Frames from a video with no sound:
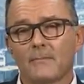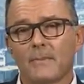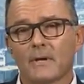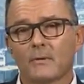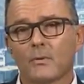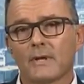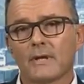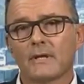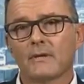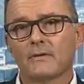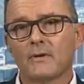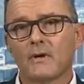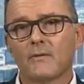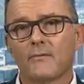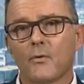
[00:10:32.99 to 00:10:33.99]
But within
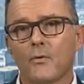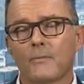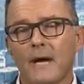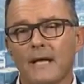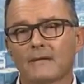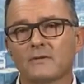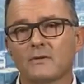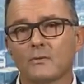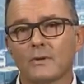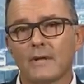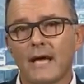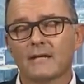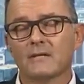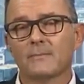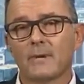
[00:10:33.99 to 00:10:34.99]
3 or 4 months, you will
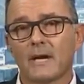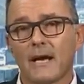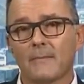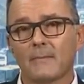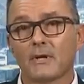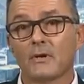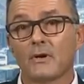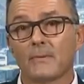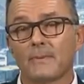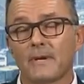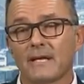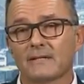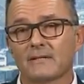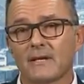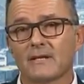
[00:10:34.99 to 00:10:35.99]
actually become a
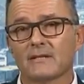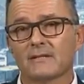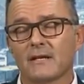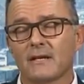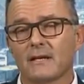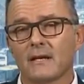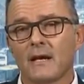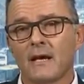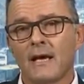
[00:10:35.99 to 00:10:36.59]
European citizen.